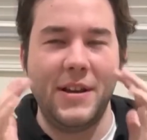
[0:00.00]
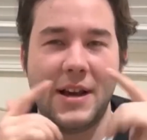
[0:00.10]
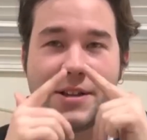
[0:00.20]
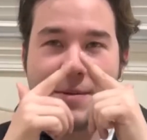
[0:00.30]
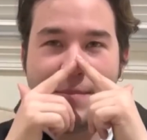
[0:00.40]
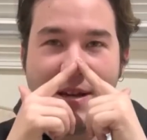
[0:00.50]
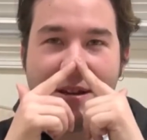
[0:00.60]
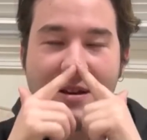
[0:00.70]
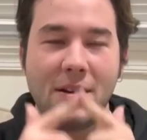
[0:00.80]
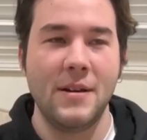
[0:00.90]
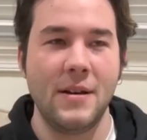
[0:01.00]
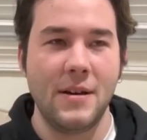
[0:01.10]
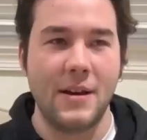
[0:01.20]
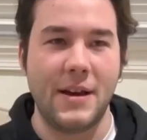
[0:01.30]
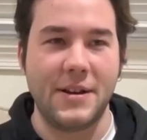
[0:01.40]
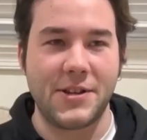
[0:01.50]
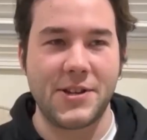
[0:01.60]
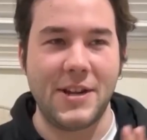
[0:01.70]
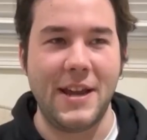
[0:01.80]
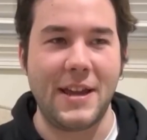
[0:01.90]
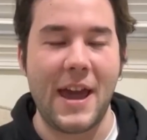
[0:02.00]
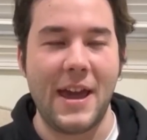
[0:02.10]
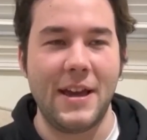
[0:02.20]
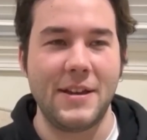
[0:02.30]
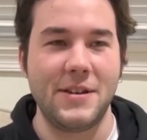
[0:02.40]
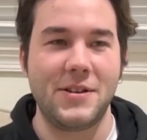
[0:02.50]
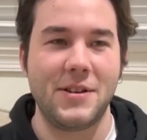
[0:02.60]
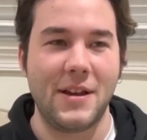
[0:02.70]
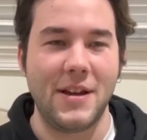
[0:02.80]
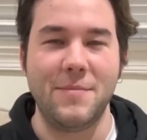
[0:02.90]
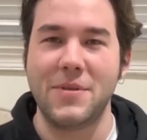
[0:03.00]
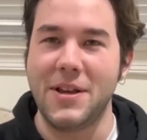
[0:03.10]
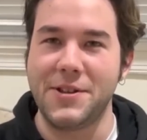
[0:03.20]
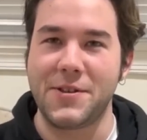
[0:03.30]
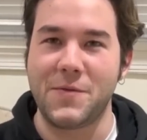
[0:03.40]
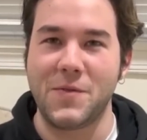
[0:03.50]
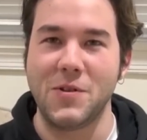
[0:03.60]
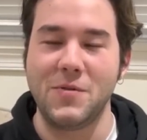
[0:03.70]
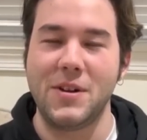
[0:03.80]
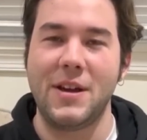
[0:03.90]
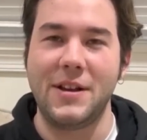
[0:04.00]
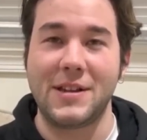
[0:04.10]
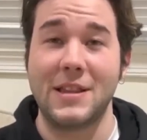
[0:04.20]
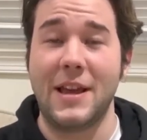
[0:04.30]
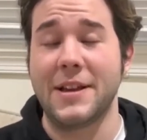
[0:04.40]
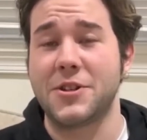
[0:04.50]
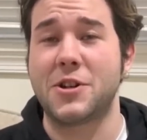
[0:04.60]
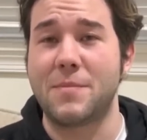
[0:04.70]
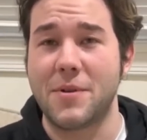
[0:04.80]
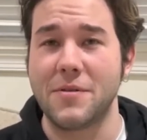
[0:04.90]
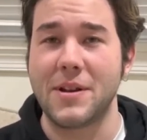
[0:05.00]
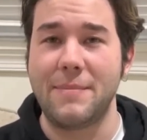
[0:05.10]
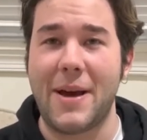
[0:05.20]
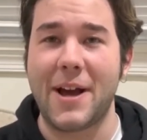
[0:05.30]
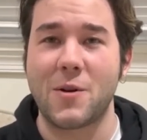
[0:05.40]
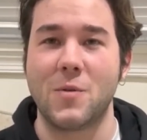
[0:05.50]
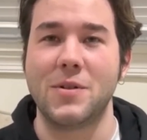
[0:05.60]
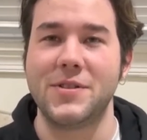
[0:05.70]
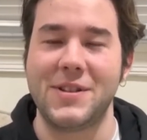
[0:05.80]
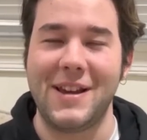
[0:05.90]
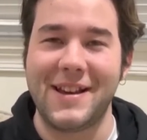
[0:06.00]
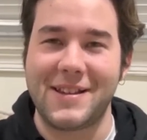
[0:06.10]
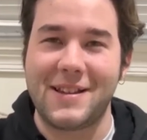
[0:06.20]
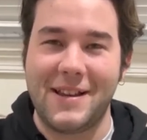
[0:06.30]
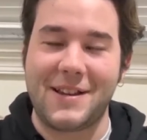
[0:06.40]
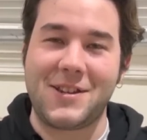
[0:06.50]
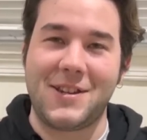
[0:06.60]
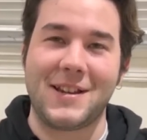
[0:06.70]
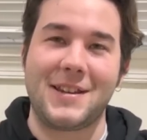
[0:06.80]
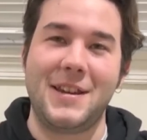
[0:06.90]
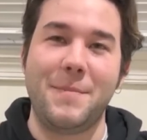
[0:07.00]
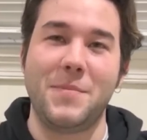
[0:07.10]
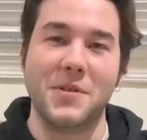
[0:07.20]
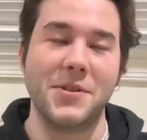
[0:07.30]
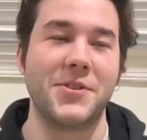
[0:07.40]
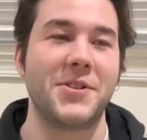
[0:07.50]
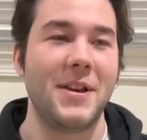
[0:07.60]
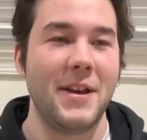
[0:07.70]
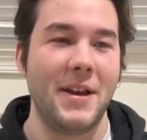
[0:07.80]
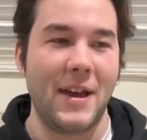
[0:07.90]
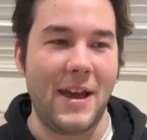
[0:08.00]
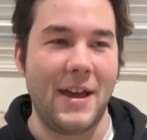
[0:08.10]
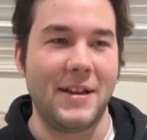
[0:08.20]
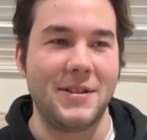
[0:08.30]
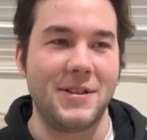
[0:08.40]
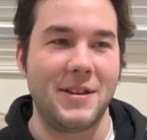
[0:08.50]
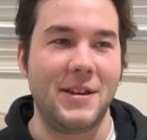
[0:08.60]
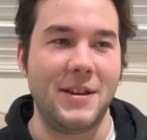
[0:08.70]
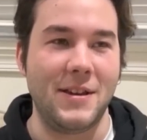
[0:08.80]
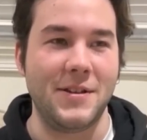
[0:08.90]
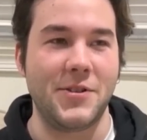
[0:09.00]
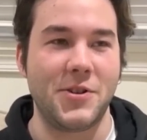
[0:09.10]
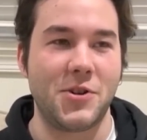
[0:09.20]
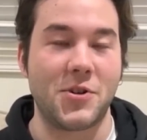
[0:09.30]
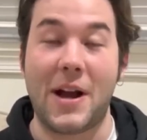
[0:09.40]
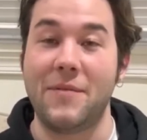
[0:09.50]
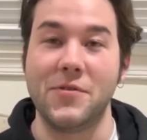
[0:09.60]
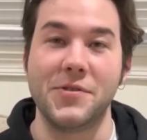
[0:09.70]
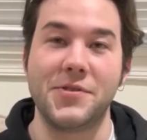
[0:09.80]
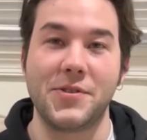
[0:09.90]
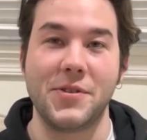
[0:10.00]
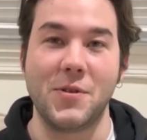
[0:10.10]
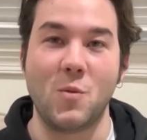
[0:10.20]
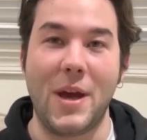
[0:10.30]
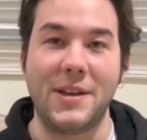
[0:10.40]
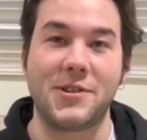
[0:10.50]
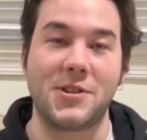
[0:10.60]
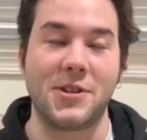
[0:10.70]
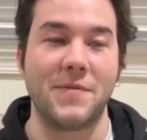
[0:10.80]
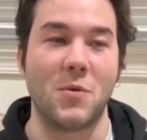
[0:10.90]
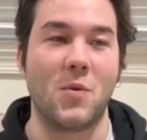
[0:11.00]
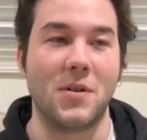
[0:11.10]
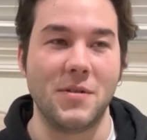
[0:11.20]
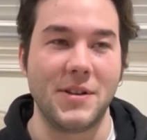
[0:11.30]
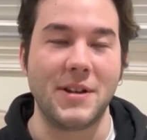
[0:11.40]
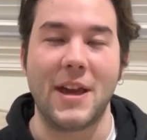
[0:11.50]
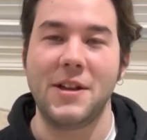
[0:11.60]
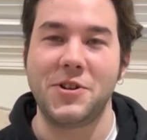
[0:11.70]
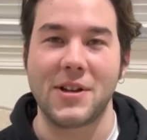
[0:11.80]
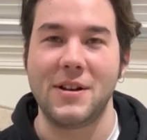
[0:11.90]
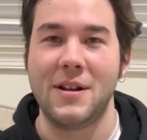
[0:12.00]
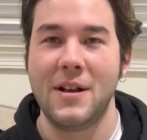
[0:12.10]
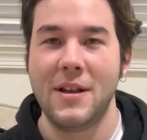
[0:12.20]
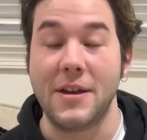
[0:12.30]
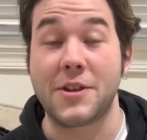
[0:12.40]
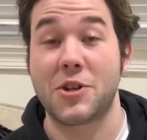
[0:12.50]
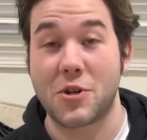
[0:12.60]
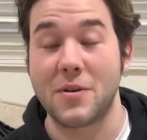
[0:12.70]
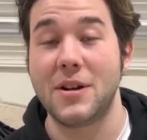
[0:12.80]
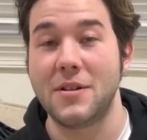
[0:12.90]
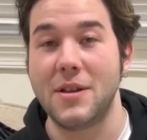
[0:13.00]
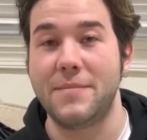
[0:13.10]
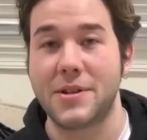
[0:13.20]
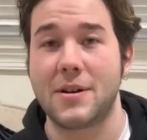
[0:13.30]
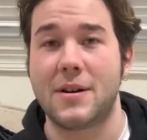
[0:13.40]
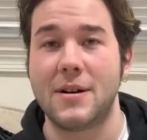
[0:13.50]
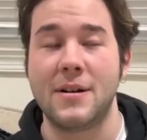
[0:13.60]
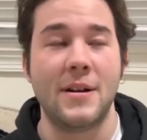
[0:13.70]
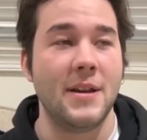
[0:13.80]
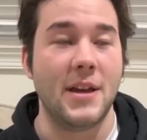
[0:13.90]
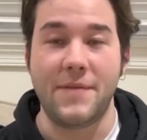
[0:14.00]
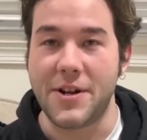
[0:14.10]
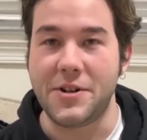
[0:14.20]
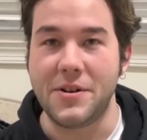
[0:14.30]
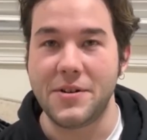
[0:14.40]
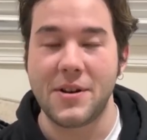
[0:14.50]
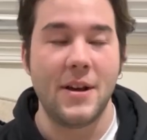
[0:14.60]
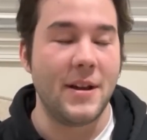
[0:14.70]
He has a beak and a snake hand, and he plays the flute, and his legs are broken backwards, and he has like 6 nipples, and he travels the wastes of the world, engaging in extraordinarily bizarre adventures.